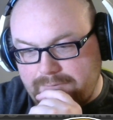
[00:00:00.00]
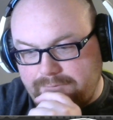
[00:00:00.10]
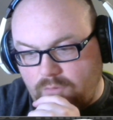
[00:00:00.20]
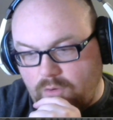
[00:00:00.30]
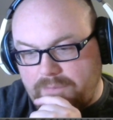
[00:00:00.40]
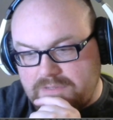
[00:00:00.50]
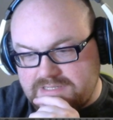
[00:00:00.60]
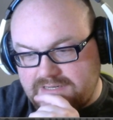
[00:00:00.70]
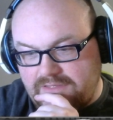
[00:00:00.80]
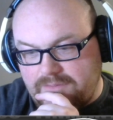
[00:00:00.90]

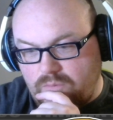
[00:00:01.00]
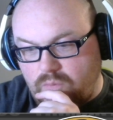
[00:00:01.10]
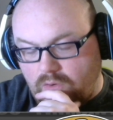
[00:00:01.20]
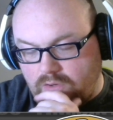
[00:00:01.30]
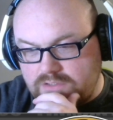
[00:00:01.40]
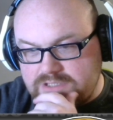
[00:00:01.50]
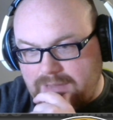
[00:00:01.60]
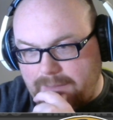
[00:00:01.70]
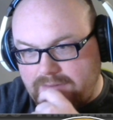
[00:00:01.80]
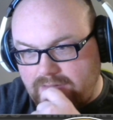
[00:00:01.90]
4% of the world's
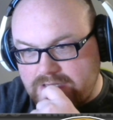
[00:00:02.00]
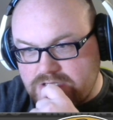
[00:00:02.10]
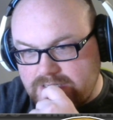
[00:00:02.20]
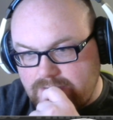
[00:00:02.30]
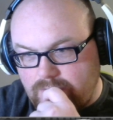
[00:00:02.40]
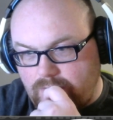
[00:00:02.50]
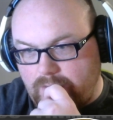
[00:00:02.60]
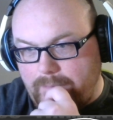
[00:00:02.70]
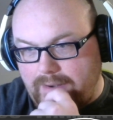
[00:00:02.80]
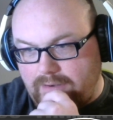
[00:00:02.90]
population or
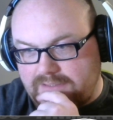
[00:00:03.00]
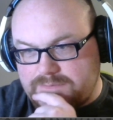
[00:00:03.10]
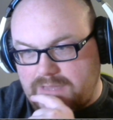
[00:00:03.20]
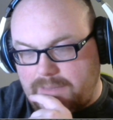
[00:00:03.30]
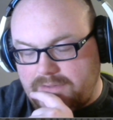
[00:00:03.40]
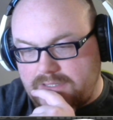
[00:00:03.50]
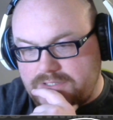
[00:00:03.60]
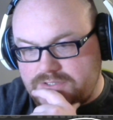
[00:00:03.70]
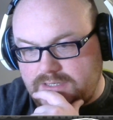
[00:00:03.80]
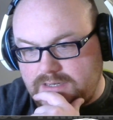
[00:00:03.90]
America's population?